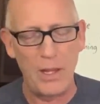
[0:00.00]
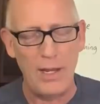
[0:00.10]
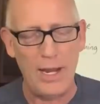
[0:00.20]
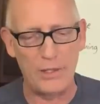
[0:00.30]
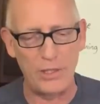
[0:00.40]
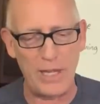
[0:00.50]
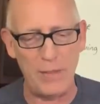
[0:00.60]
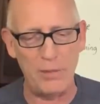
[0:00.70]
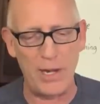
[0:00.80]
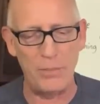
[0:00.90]
At the same
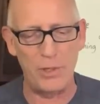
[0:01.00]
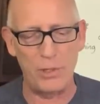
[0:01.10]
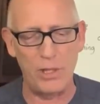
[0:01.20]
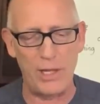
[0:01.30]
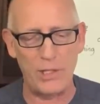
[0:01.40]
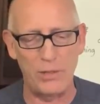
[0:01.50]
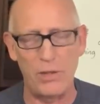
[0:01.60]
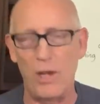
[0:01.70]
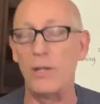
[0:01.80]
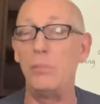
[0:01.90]
time, there are lots of
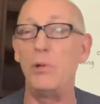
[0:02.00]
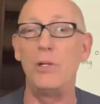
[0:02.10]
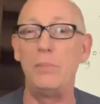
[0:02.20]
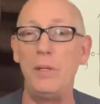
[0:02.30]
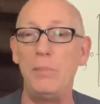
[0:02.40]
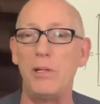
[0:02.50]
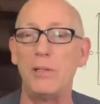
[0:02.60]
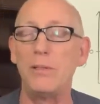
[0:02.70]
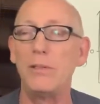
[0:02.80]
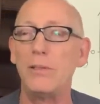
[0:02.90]
unemployed people
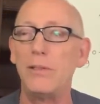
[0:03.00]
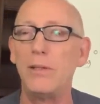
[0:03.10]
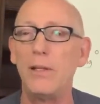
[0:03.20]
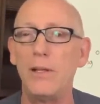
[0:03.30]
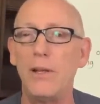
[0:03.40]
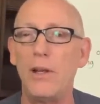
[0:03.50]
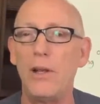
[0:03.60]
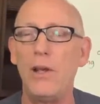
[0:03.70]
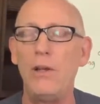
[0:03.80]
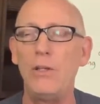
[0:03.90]

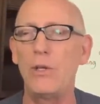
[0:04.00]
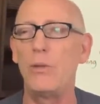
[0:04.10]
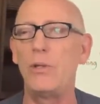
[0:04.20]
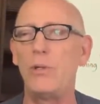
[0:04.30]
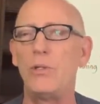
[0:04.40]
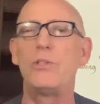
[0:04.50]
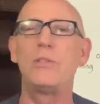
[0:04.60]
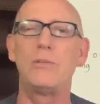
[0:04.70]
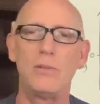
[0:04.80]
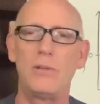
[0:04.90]
so
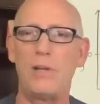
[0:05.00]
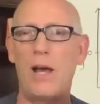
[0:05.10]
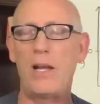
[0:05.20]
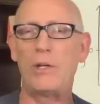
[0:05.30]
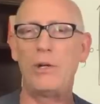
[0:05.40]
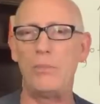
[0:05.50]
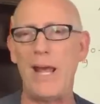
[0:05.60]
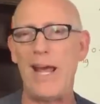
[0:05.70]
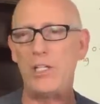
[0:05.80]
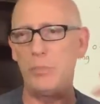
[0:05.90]
there's not a good
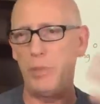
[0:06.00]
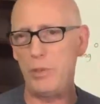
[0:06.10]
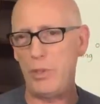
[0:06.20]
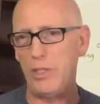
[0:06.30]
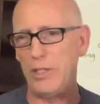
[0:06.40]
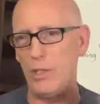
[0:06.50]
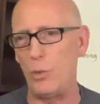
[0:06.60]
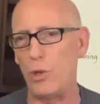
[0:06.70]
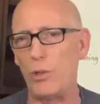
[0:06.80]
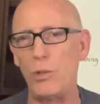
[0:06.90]
match between the
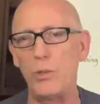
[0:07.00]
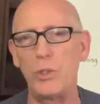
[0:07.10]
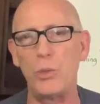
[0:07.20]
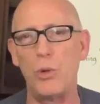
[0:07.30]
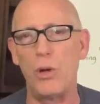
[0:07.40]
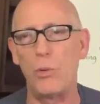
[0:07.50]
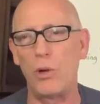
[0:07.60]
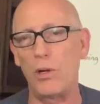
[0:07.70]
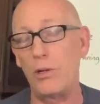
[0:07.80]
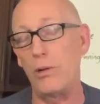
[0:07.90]
workers who want
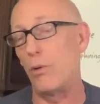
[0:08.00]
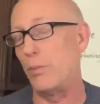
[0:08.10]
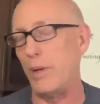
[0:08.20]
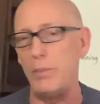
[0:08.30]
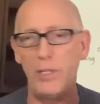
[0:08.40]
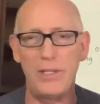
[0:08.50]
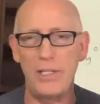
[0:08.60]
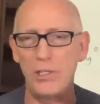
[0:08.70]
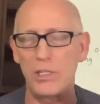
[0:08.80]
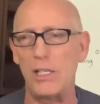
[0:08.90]
work, or maybe they
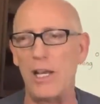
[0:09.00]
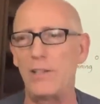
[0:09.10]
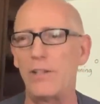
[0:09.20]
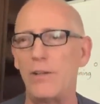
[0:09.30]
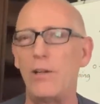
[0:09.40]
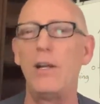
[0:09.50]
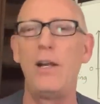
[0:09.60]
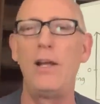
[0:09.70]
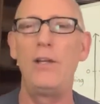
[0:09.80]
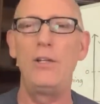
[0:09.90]
just like their
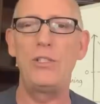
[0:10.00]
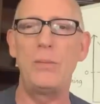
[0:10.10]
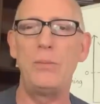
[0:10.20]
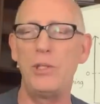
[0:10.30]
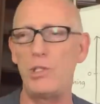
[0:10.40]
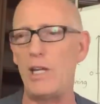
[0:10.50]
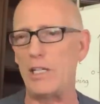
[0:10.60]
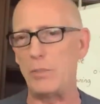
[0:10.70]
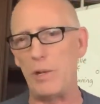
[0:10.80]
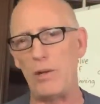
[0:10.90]
stimulus
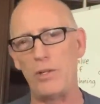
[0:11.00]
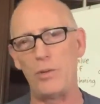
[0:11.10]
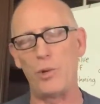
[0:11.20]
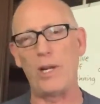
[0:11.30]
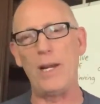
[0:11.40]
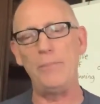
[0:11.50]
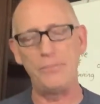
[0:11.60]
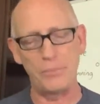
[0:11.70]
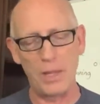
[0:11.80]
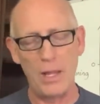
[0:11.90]
checks better than working,
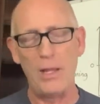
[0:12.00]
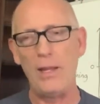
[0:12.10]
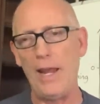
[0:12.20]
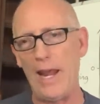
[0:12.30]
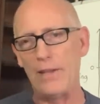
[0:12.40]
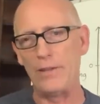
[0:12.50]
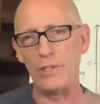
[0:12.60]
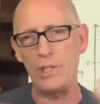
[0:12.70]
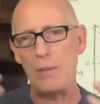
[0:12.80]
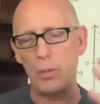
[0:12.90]
and the
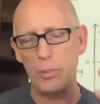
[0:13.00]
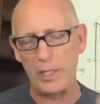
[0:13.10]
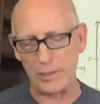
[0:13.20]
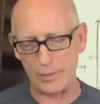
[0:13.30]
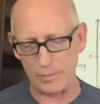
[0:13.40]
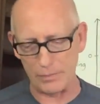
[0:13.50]
job openings.